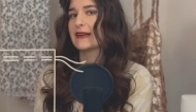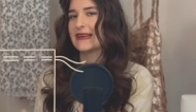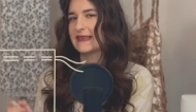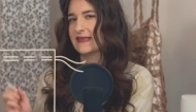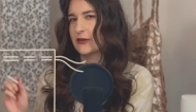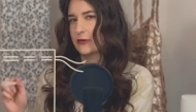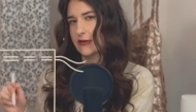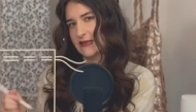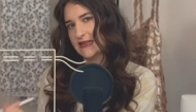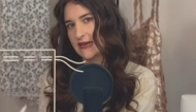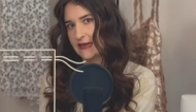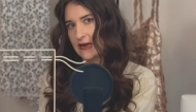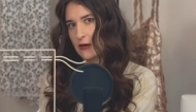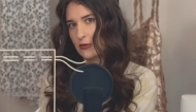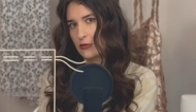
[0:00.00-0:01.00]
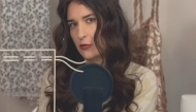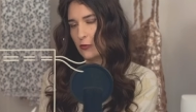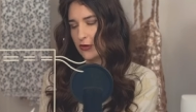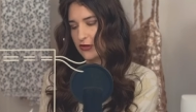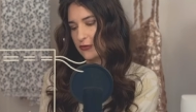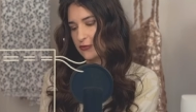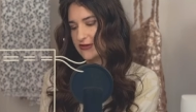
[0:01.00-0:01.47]
easier to take out
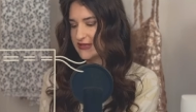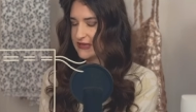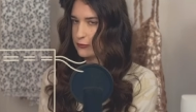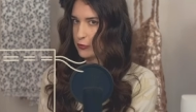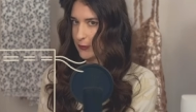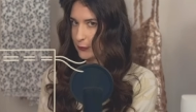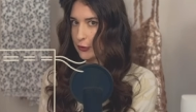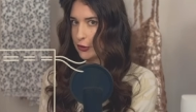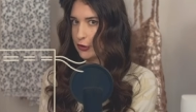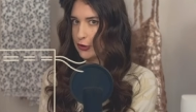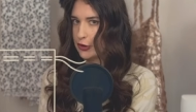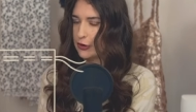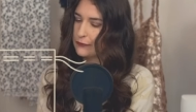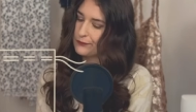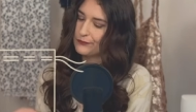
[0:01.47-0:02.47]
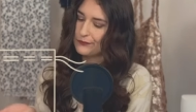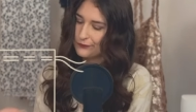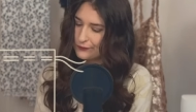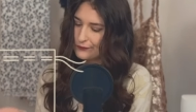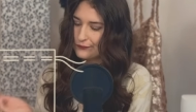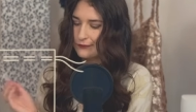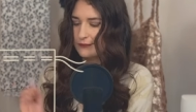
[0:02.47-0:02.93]
with your seam ripper.
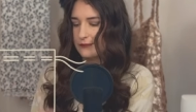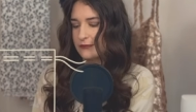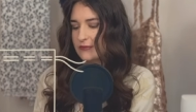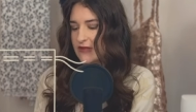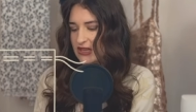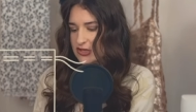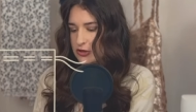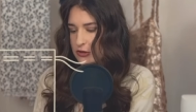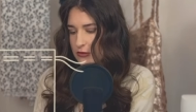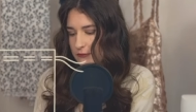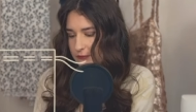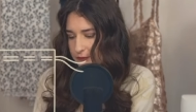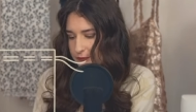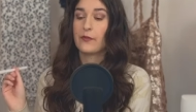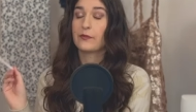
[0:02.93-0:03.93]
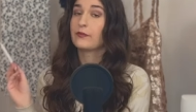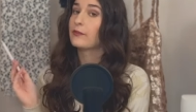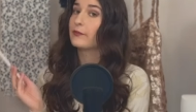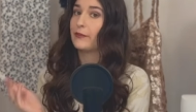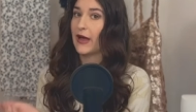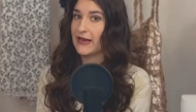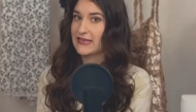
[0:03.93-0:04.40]
That's all.
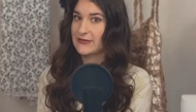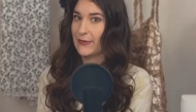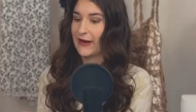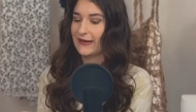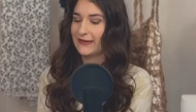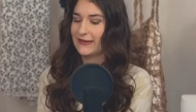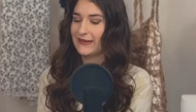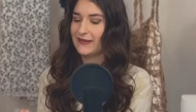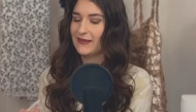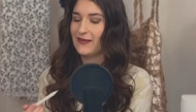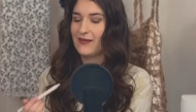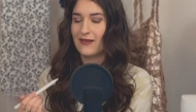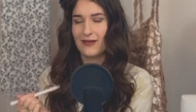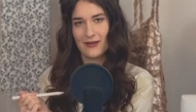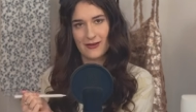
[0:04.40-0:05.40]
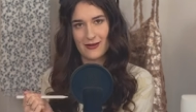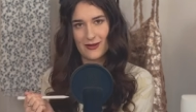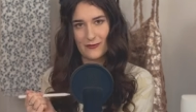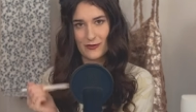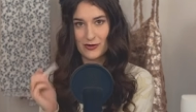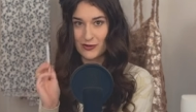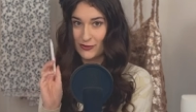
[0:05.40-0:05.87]
bias binding.
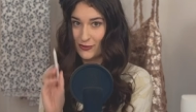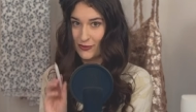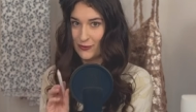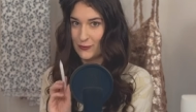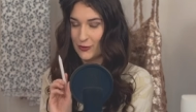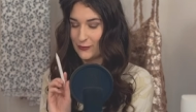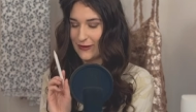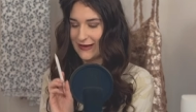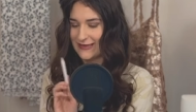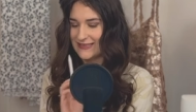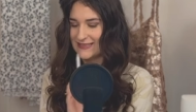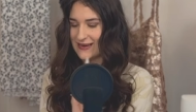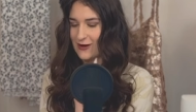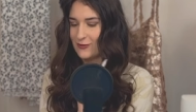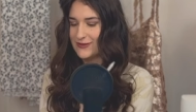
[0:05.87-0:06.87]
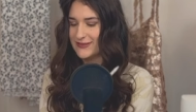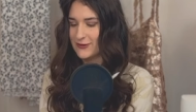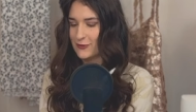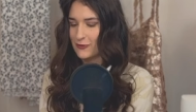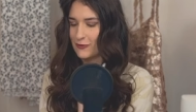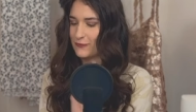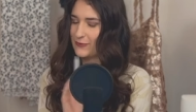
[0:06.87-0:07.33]
You know the word bias now,
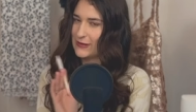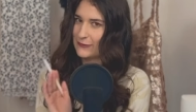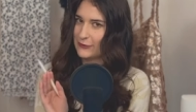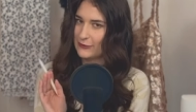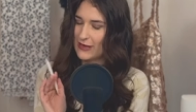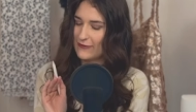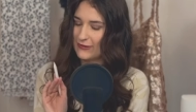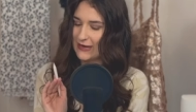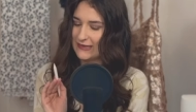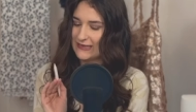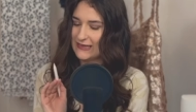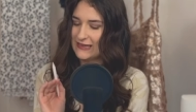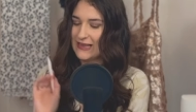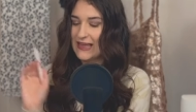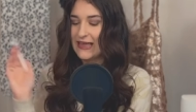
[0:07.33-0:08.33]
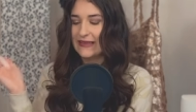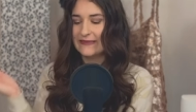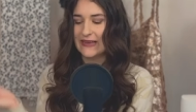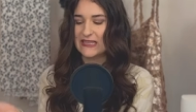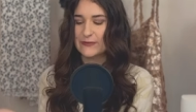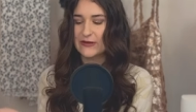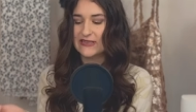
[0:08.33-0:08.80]
so maybe you'll have an idea.
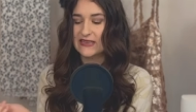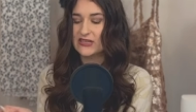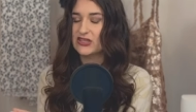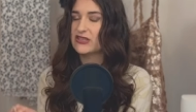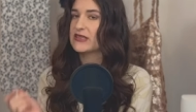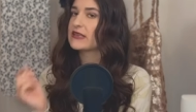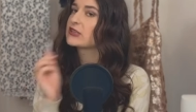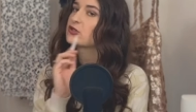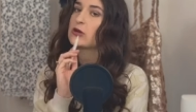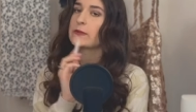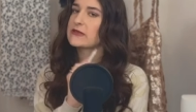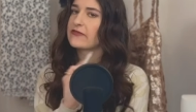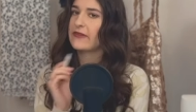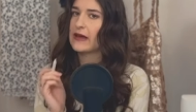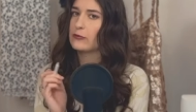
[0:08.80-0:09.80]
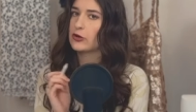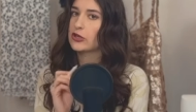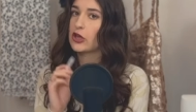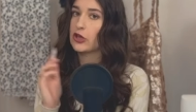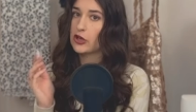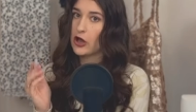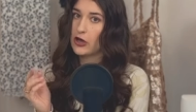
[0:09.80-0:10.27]
That's basically just strips of
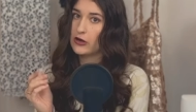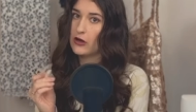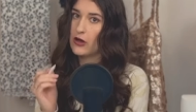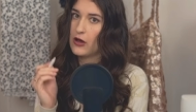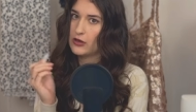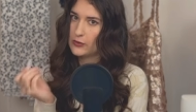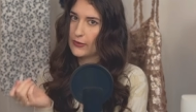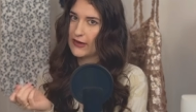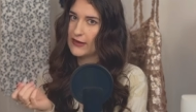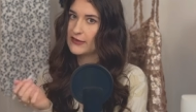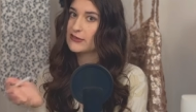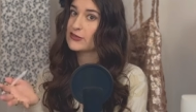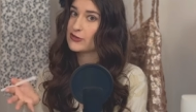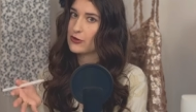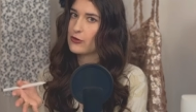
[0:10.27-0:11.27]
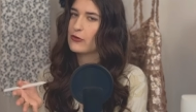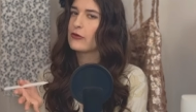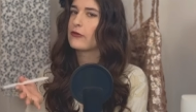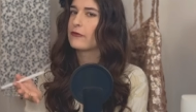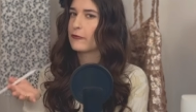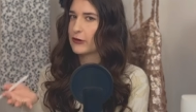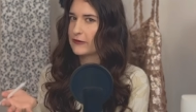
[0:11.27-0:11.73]
fabric cut on the bias, so
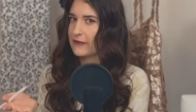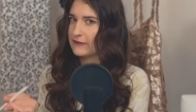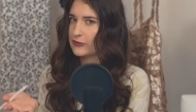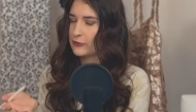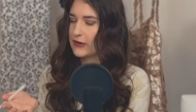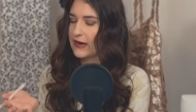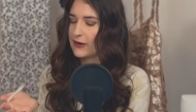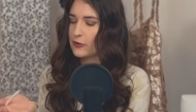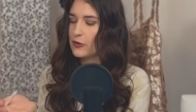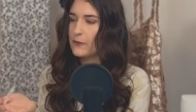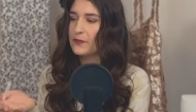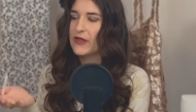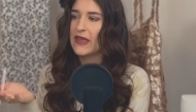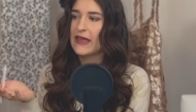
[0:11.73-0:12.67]
45-degree angle,